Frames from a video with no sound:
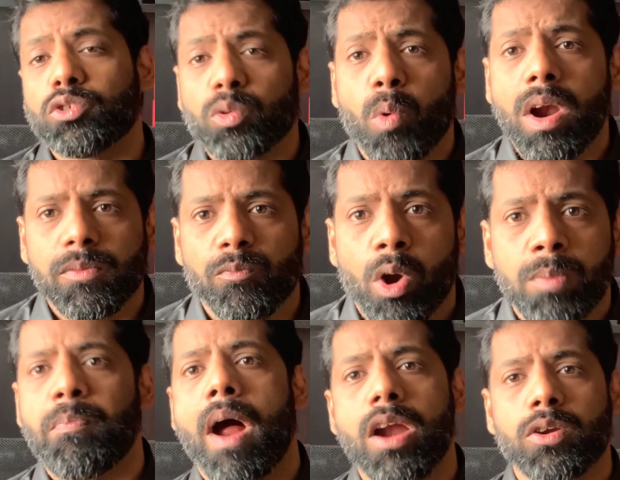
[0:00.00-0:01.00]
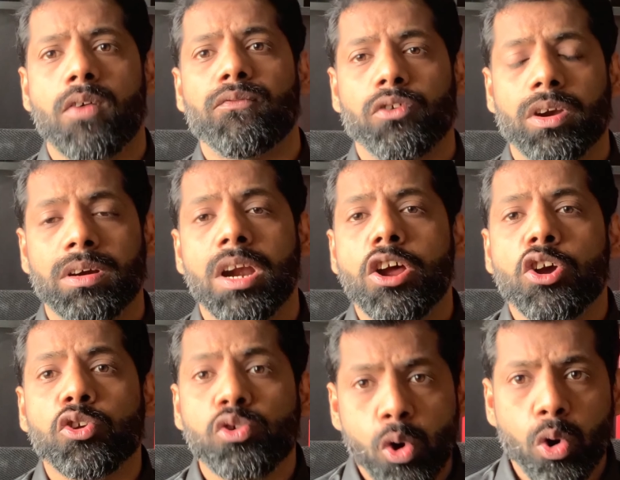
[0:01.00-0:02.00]
So what part of your
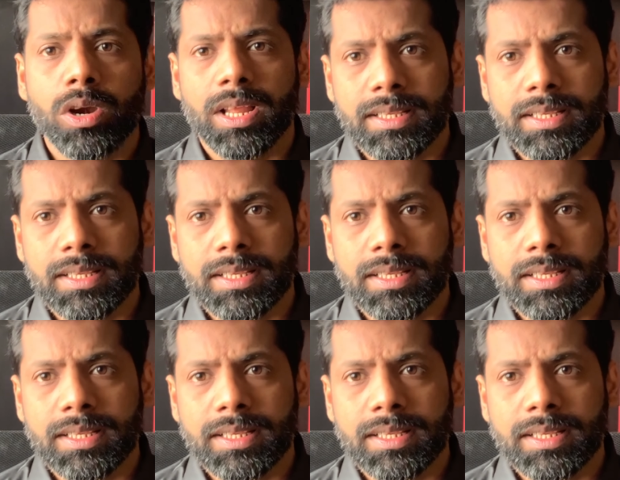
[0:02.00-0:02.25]
goal